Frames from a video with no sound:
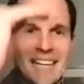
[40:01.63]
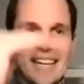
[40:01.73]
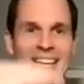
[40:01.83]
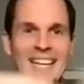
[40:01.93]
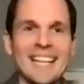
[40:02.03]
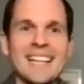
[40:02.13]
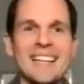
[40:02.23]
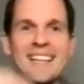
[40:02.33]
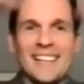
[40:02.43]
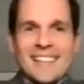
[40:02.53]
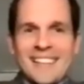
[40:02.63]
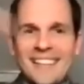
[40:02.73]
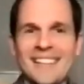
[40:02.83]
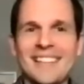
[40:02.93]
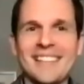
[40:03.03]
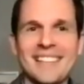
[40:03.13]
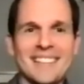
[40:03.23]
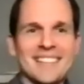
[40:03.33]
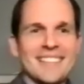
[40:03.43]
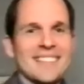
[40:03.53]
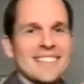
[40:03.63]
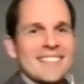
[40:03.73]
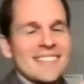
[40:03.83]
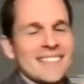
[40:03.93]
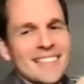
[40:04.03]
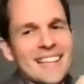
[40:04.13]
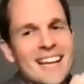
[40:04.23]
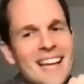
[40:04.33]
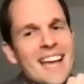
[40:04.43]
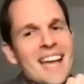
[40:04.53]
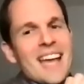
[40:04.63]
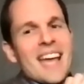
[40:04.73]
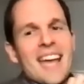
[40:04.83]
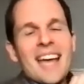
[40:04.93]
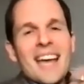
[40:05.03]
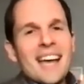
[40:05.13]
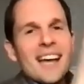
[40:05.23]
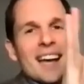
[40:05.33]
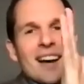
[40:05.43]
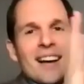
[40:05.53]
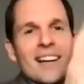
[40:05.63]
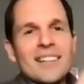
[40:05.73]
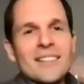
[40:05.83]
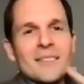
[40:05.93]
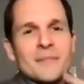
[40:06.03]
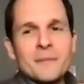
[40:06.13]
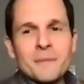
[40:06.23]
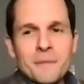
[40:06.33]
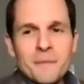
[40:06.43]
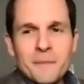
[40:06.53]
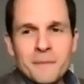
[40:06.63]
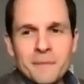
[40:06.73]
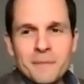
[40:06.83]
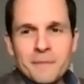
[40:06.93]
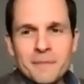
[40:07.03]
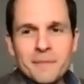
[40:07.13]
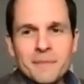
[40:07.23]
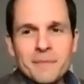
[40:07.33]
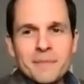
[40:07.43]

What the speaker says: No words are spoken by the person on screen.